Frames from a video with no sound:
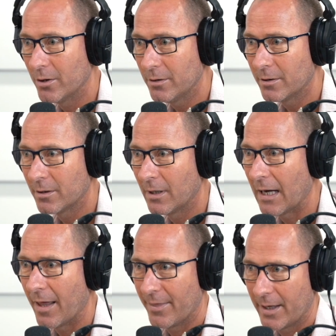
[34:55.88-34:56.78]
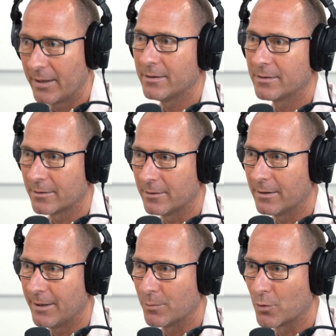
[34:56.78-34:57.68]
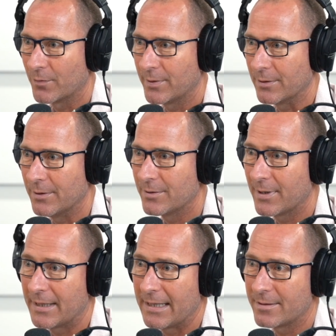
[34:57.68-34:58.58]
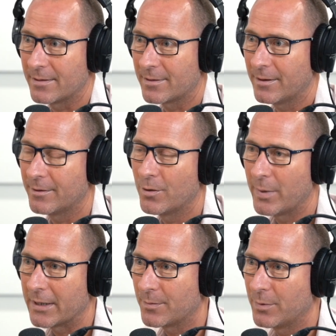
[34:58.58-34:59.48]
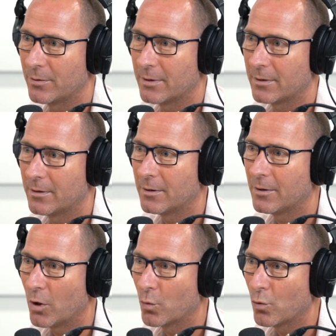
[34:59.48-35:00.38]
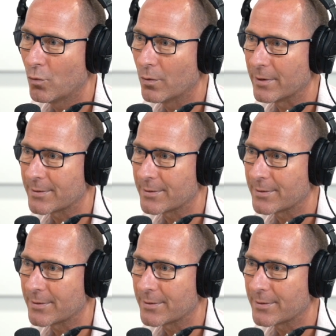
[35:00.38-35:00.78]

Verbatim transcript: Yeah. And then into Eden Brook Villas, and then, as you said, they're about to build a, a Woolworth.